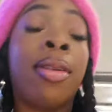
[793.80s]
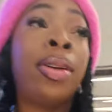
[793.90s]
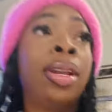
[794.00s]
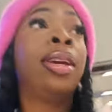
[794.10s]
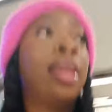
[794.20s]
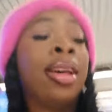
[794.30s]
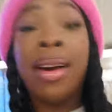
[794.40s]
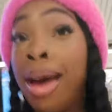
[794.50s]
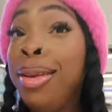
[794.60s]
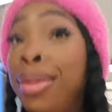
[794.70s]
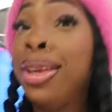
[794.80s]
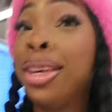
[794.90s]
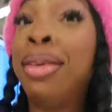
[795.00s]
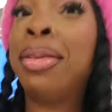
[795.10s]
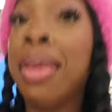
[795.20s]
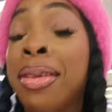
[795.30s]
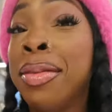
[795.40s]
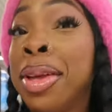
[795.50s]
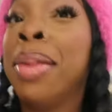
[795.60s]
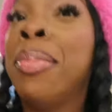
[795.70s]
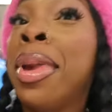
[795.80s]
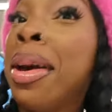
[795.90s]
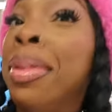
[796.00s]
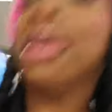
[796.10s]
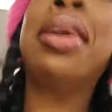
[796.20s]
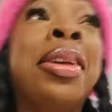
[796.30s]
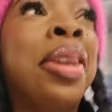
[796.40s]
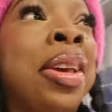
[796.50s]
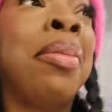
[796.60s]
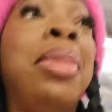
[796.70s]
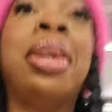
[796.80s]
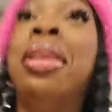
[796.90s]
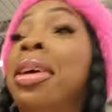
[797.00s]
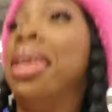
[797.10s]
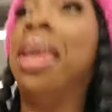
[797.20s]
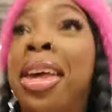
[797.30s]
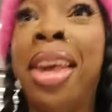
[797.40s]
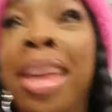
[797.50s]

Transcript: already. I do look cute though. Makeup looking looking look good.